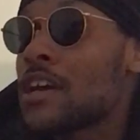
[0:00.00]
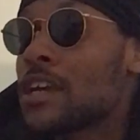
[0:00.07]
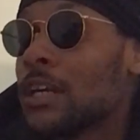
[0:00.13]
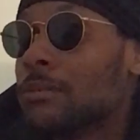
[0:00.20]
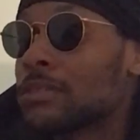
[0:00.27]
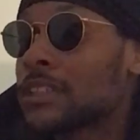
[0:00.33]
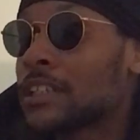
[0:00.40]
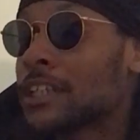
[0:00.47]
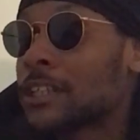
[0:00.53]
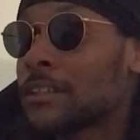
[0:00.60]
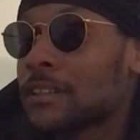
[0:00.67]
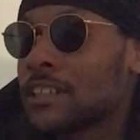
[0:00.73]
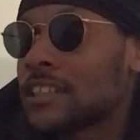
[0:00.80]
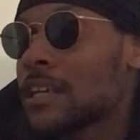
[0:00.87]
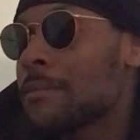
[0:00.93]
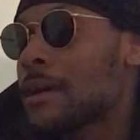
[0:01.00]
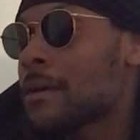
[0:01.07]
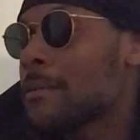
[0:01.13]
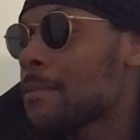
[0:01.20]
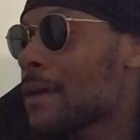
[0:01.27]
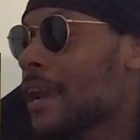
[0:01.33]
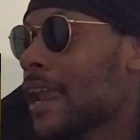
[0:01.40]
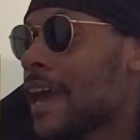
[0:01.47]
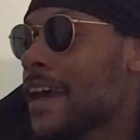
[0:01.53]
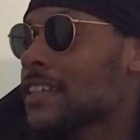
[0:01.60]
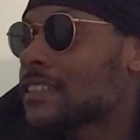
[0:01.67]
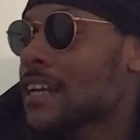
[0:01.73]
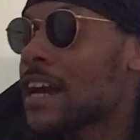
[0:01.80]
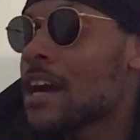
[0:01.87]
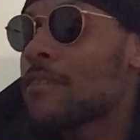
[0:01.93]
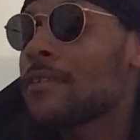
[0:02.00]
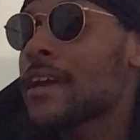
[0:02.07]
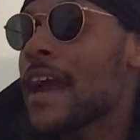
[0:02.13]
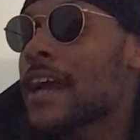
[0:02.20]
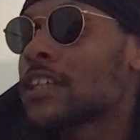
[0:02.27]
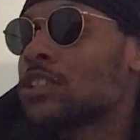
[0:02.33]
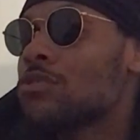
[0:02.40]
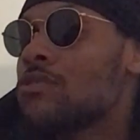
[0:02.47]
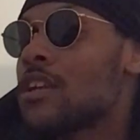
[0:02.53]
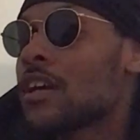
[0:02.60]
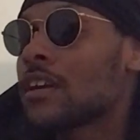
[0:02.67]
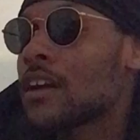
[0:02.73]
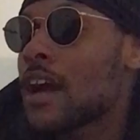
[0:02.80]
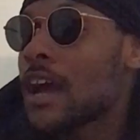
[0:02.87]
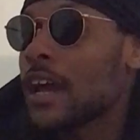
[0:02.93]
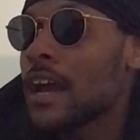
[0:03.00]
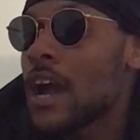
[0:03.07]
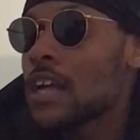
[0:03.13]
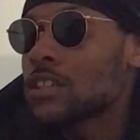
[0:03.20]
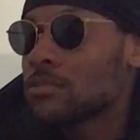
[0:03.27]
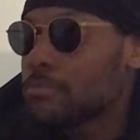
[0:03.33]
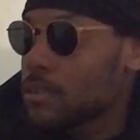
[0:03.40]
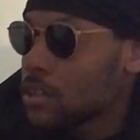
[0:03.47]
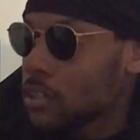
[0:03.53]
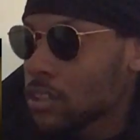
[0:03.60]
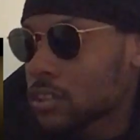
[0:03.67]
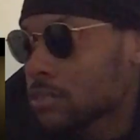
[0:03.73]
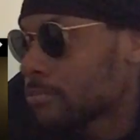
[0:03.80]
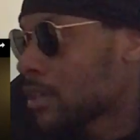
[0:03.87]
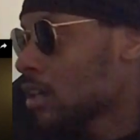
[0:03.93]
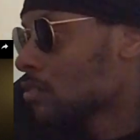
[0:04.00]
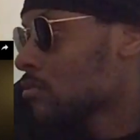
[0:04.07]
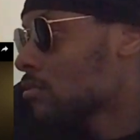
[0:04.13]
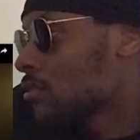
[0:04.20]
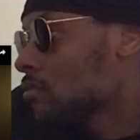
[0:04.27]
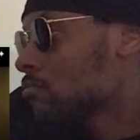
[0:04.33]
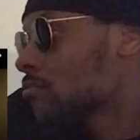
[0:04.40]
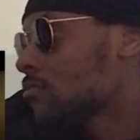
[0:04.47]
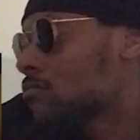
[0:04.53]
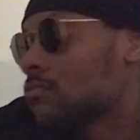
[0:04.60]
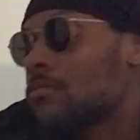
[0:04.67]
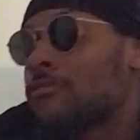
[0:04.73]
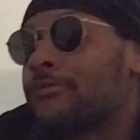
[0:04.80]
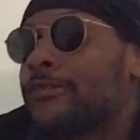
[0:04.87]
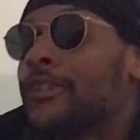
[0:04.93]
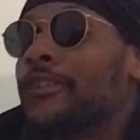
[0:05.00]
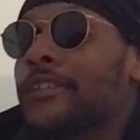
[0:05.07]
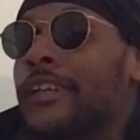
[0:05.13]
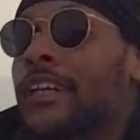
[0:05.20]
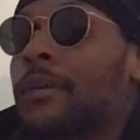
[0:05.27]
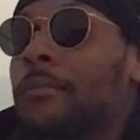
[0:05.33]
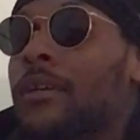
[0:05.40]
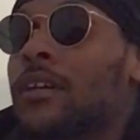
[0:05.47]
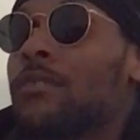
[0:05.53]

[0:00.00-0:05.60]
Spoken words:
You know what I'm saying? It's not about to be my last time reacting to you, nigga. I got you, bro. Listen, bro. I'm a real nigga, man.